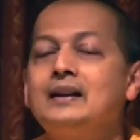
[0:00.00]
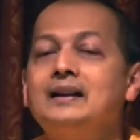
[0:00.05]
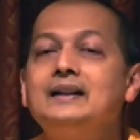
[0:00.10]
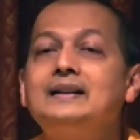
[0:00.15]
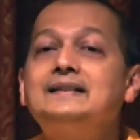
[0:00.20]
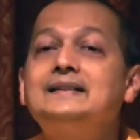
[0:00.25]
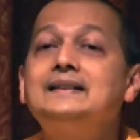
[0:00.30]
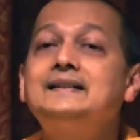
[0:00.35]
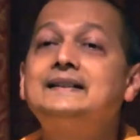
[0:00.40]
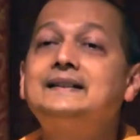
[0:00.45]

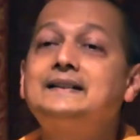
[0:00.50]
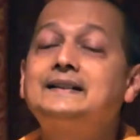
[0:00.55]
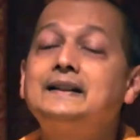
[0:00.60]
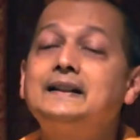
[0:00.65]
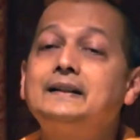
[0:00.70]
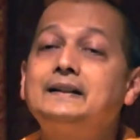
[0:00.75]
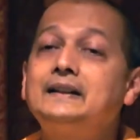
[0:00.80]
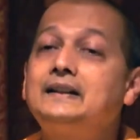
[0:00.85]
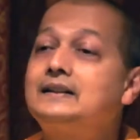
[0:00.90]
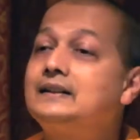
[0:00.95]
He says it's,
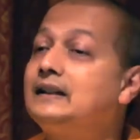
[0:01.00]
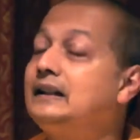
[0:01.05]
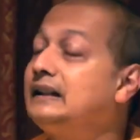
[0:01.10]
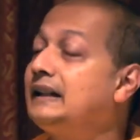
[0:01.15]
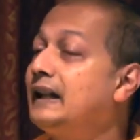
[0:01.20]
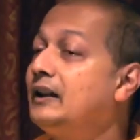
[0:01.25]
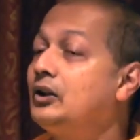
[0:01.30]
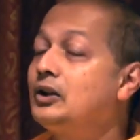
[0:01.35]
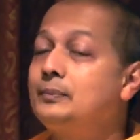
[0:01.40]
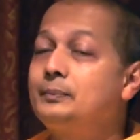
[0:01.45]
it's, it
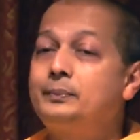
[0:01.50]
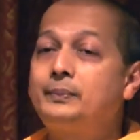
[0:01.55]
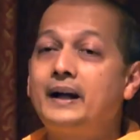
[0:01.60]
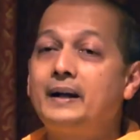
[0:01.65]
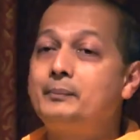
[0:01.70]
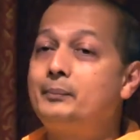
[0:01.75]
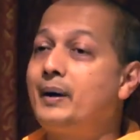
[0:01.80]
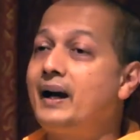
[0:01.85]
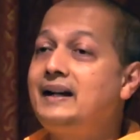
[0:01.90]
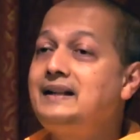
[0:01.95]
cannot
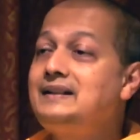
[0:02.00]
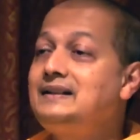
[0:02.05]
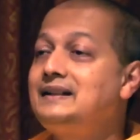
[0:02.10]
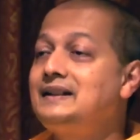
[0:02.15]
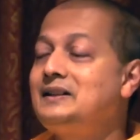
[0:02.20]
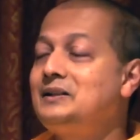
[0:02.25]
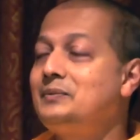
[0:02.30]
bind